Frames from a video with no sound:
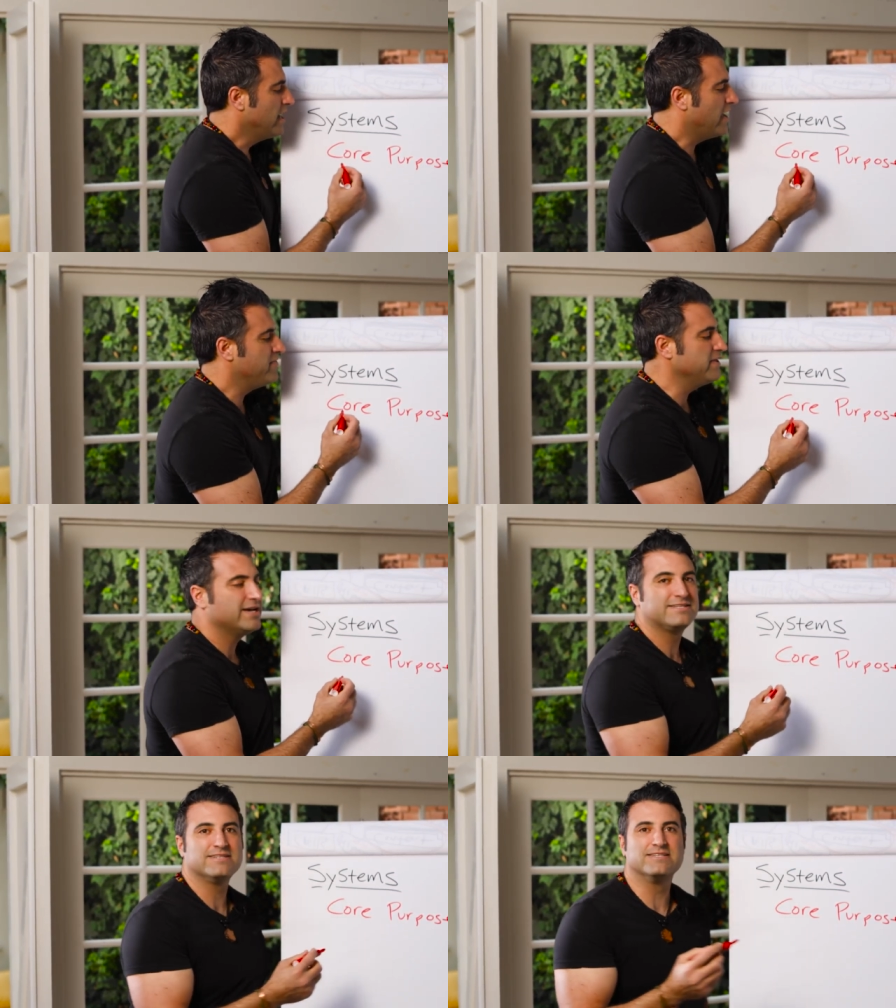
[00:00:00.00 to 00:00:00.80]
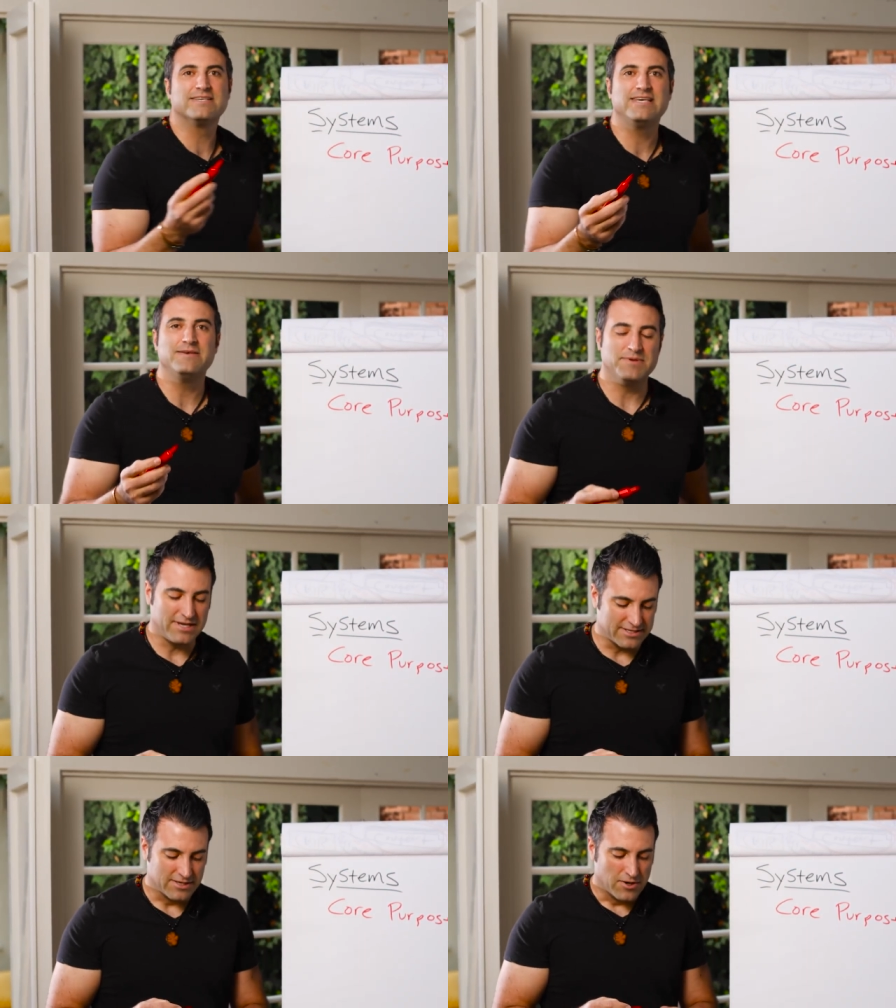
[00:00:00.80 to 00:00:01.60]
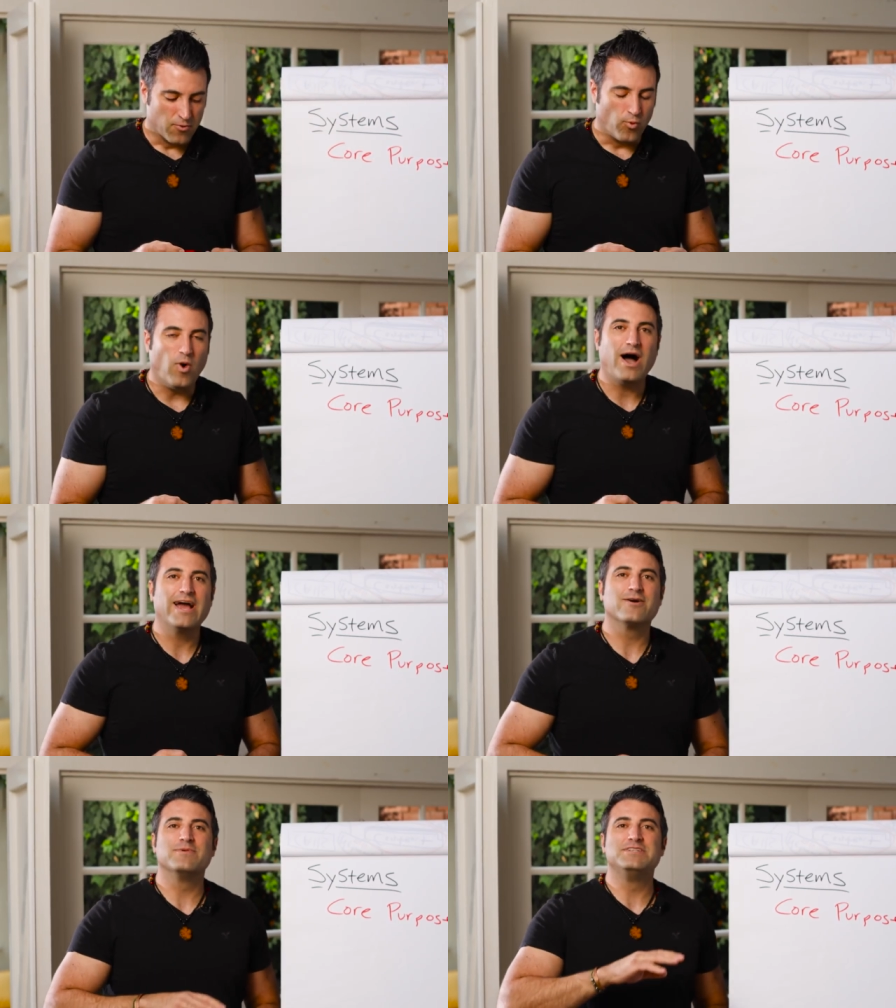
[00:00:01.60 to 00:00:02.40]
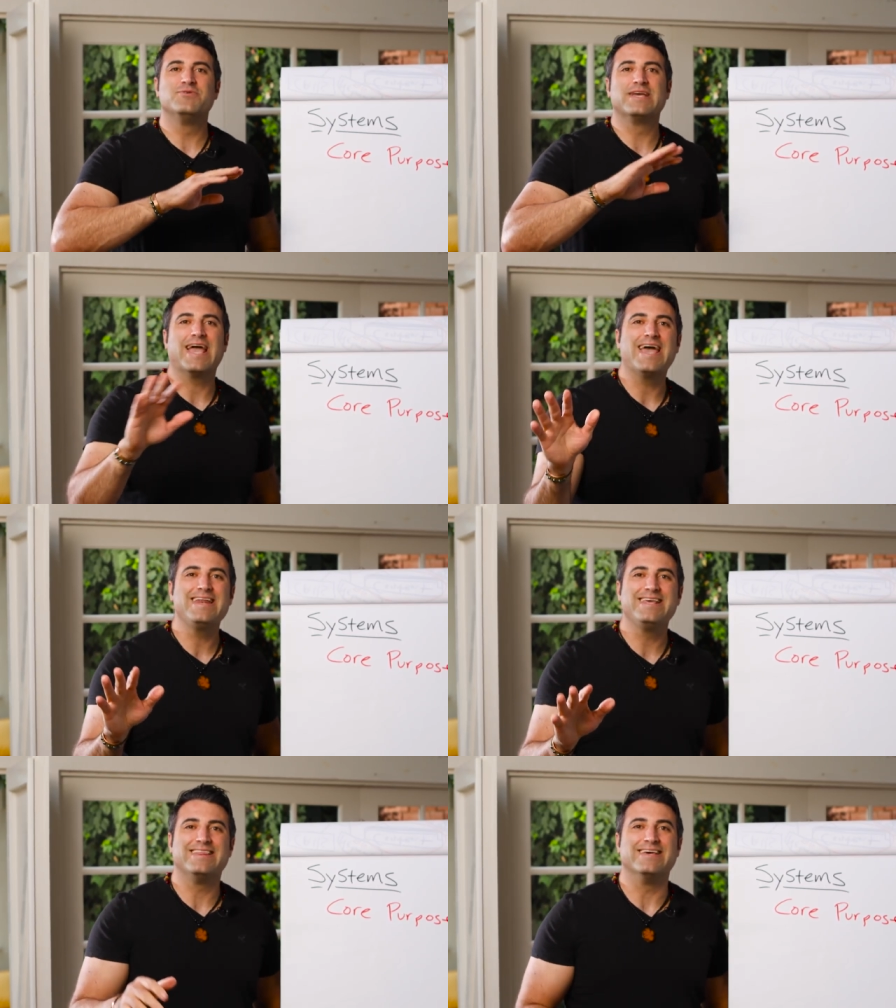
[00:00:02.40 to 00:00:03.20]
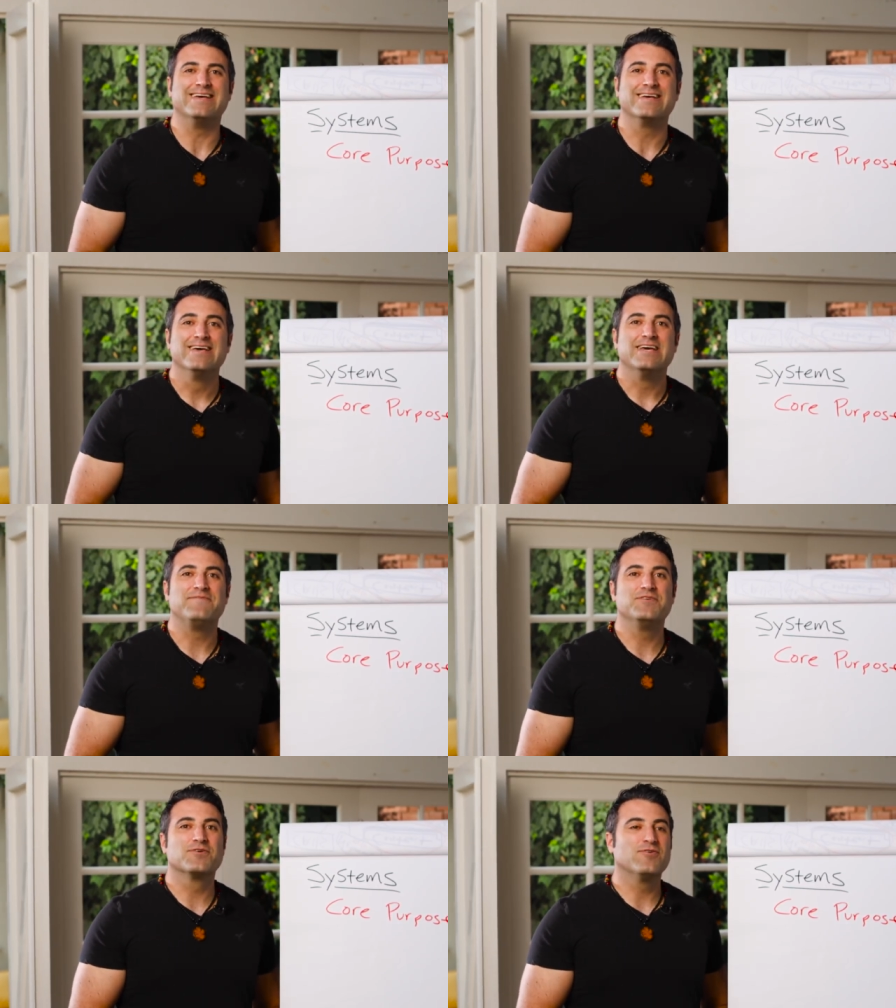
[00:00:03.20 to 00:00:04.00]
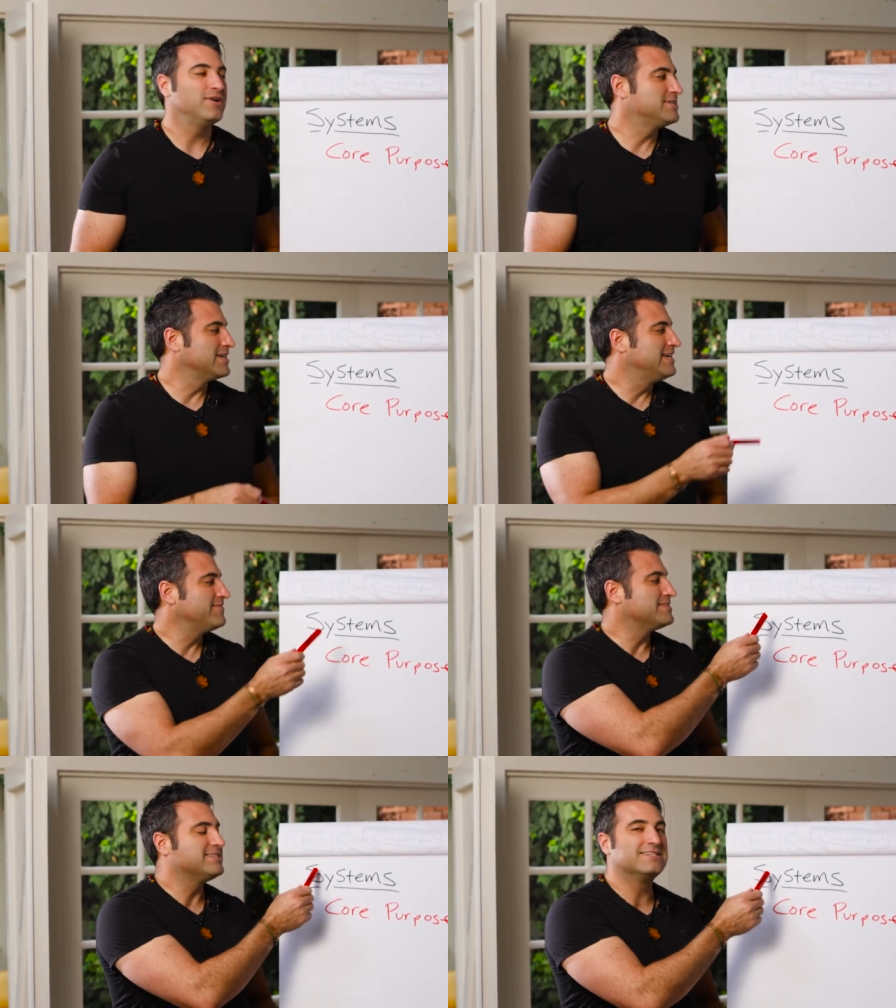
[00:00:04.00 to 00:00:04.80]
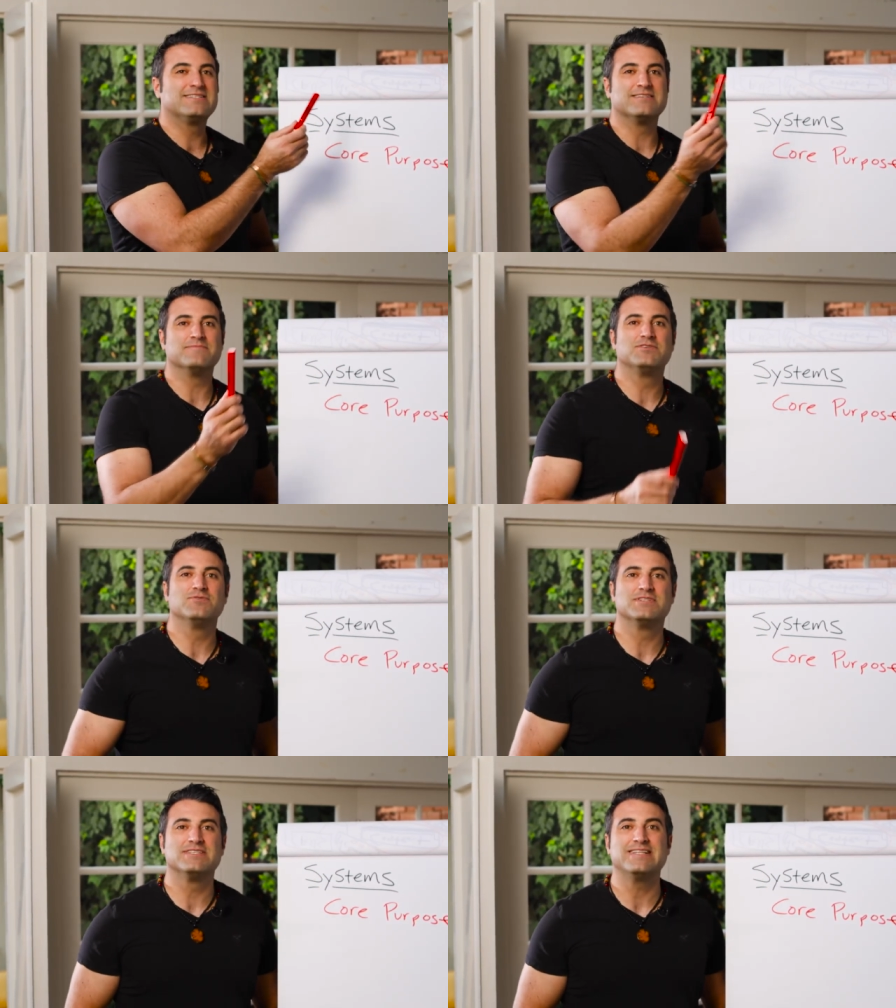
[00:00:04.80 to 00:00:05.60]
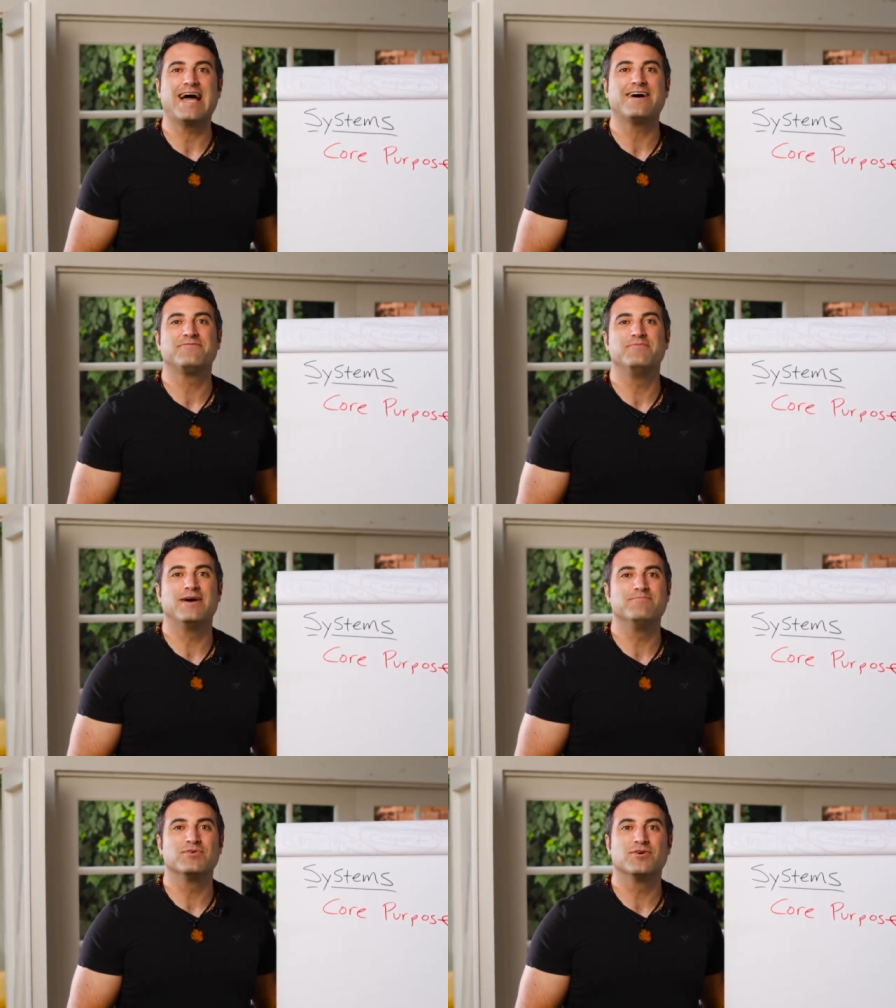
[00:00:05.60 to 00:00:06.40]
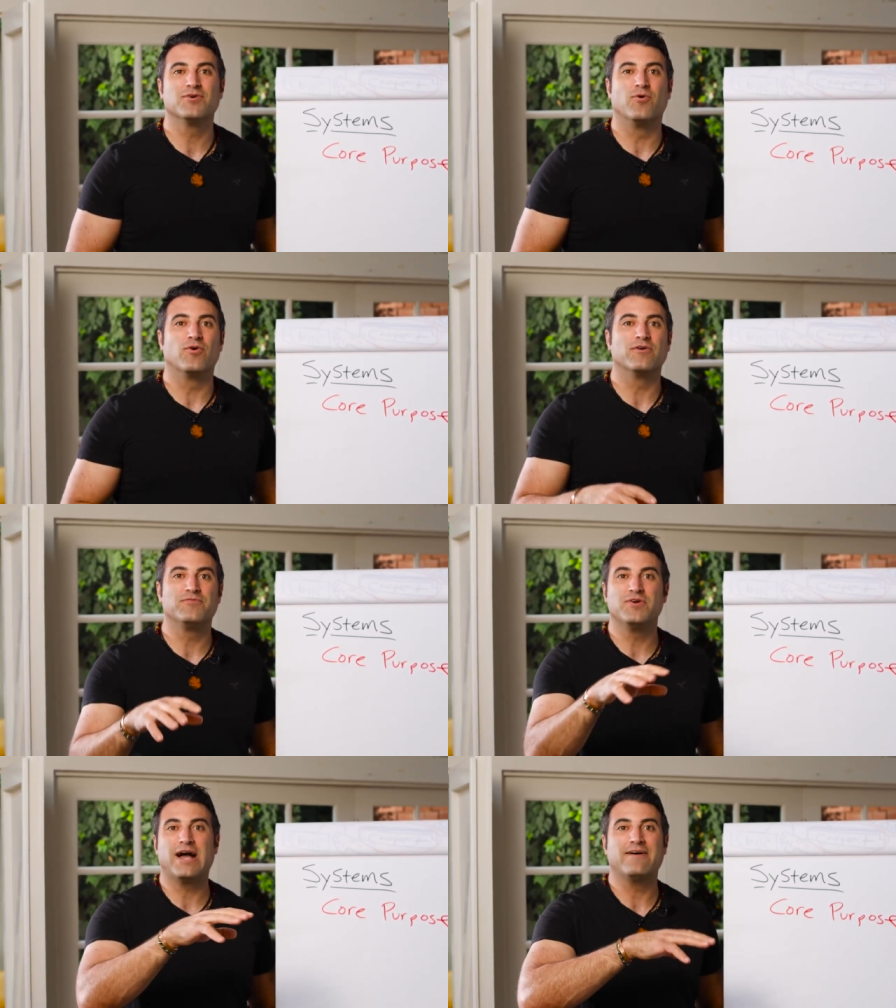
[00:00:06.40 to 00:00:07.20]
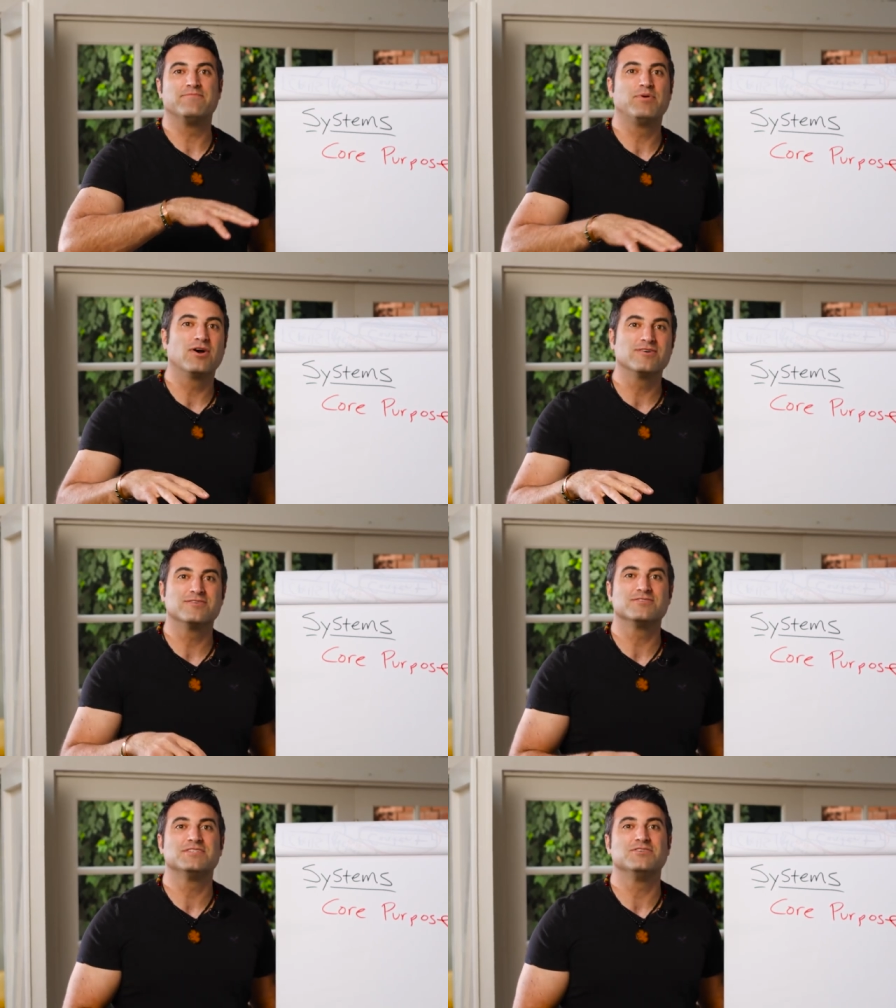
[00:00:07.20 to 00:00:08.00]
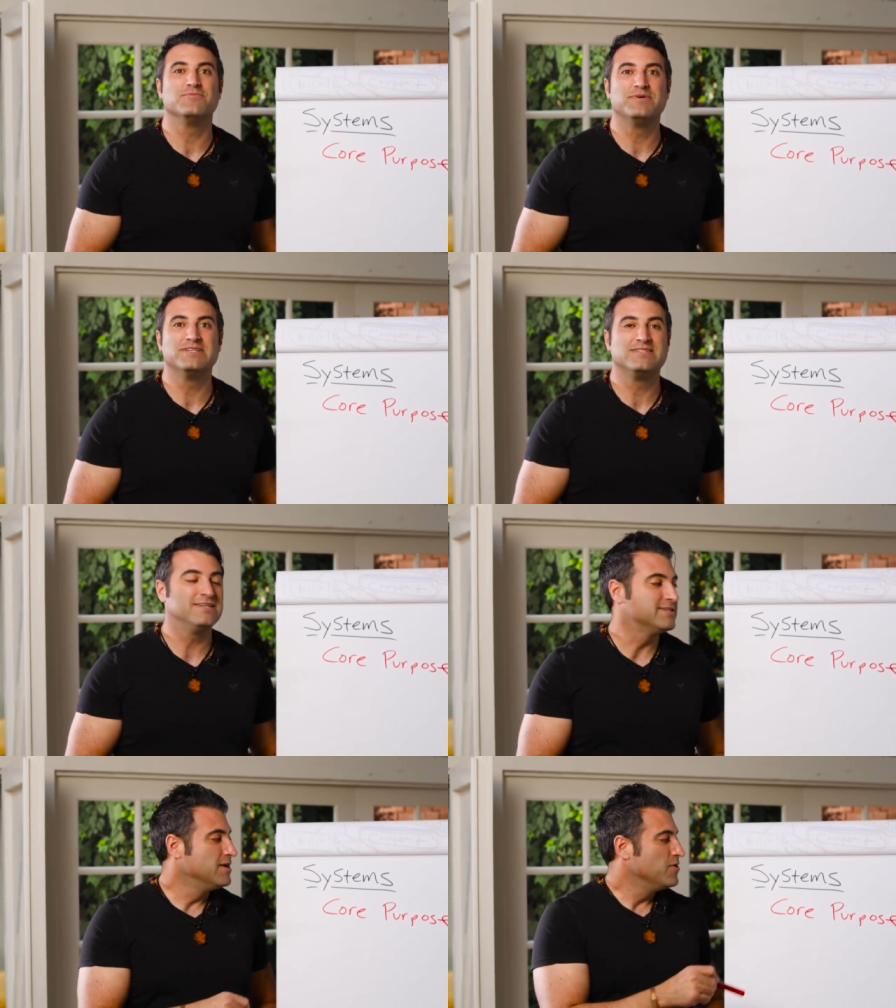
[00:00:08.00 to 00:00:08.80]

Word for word: And this is key because why are we doing anything? If you're going to give a system to a staff member or if you have partners in your business,